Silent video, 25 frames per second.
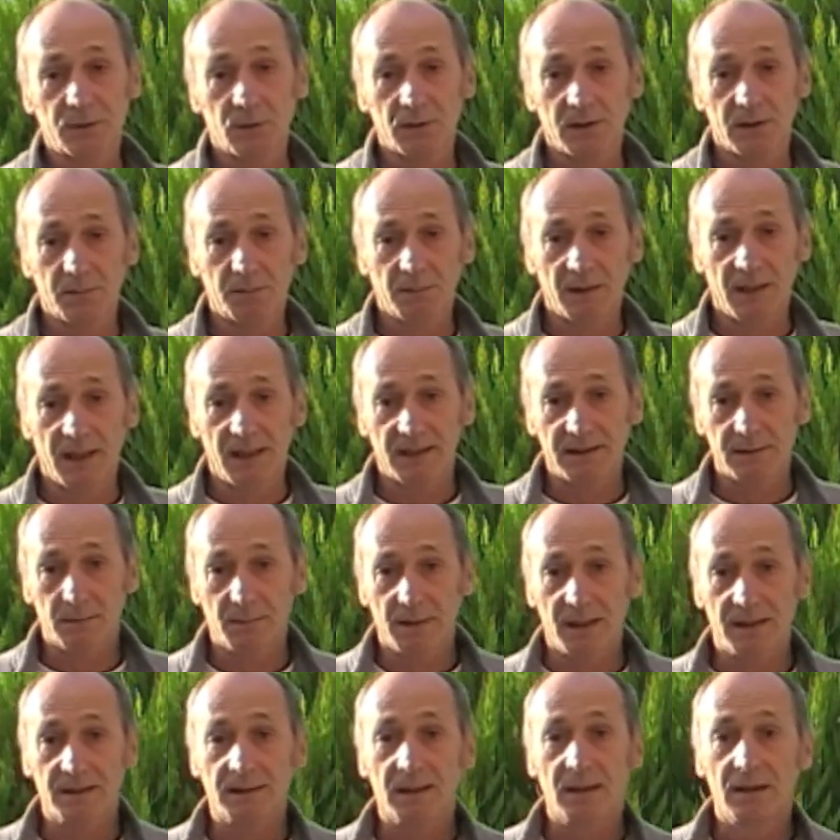dual mind,
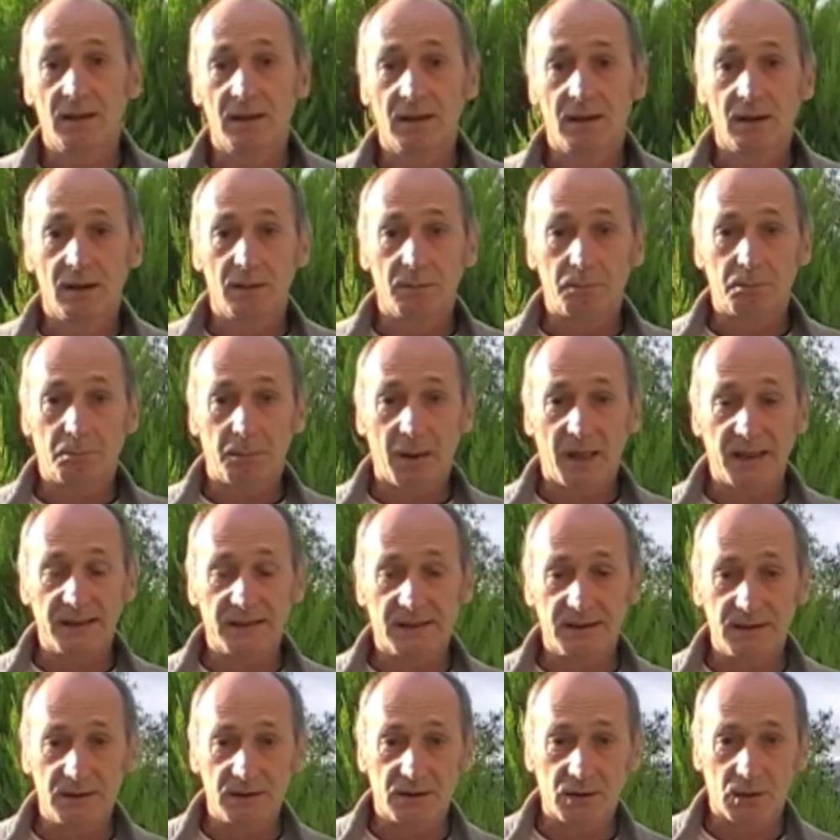but
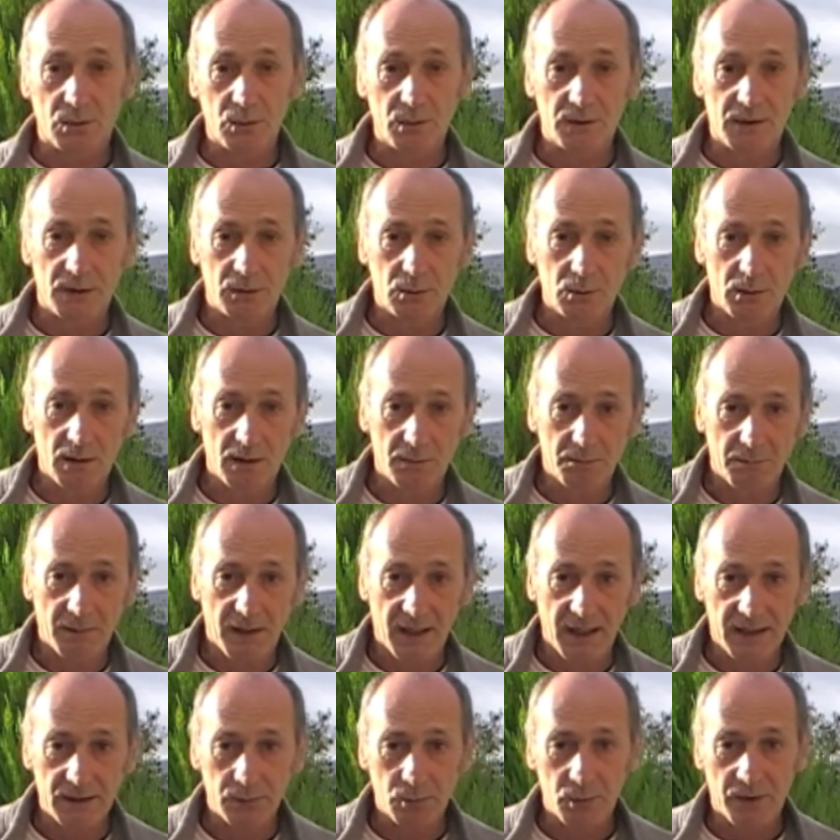passing through the dual
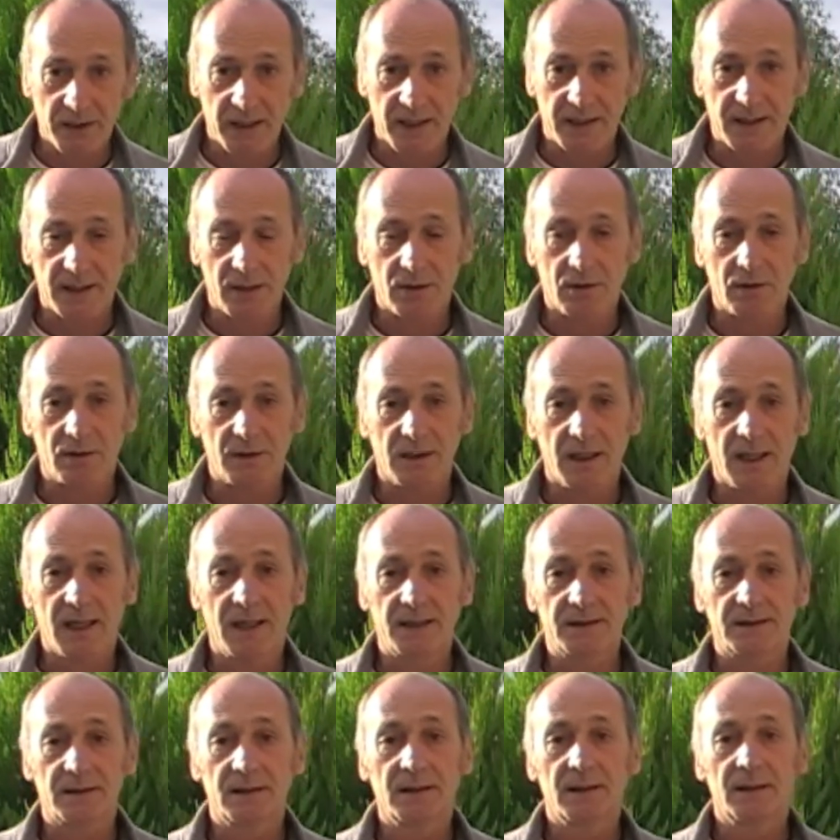mind, we can
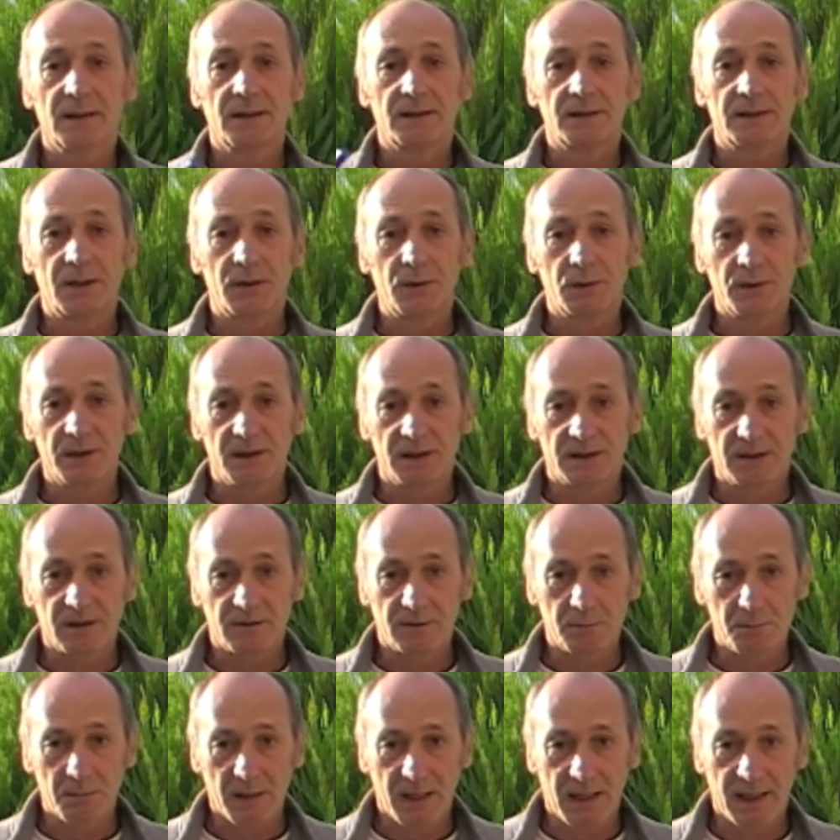recognize the unitive
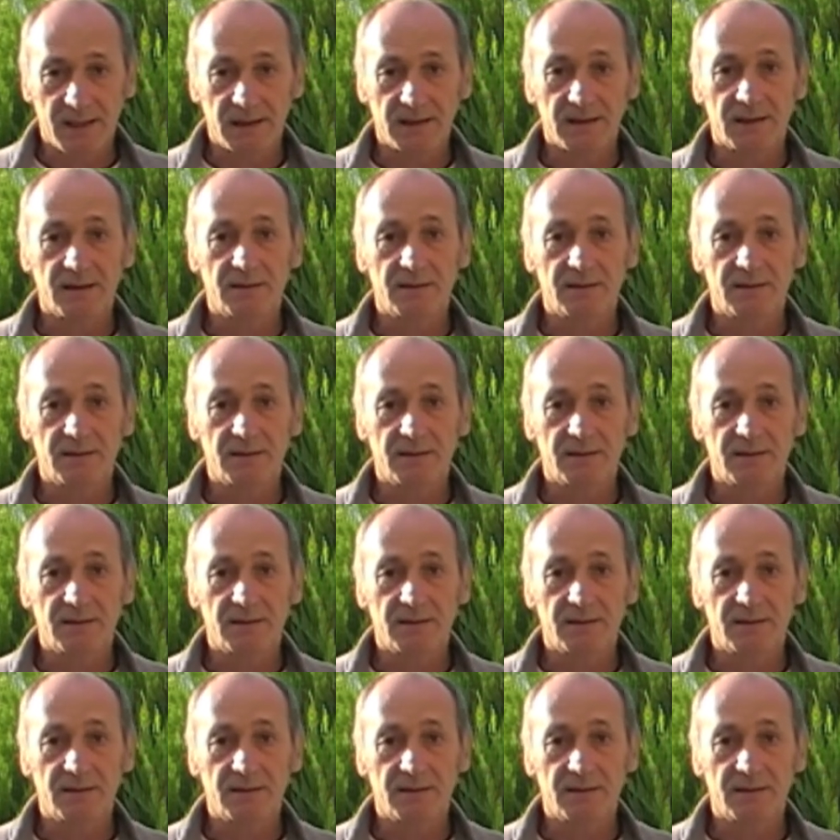mind